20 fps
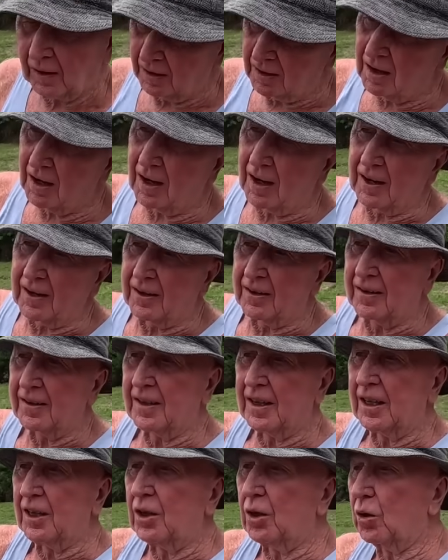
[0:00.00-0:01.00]
Yeah,
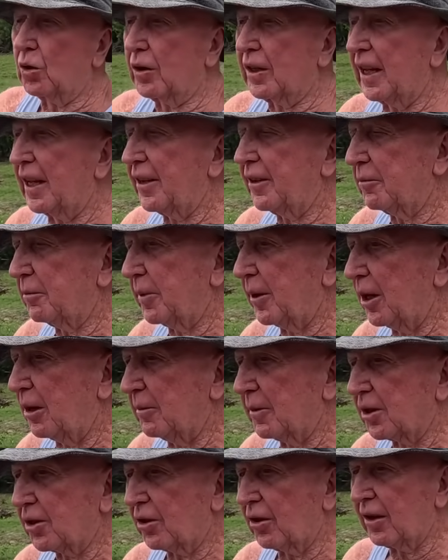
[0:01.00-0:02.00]
in North London,
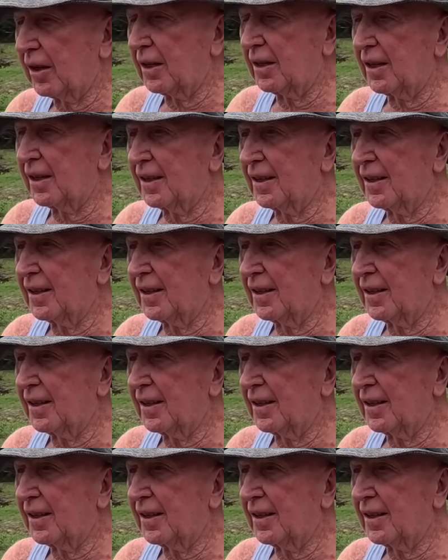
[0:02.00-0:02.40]
Palmer's Green.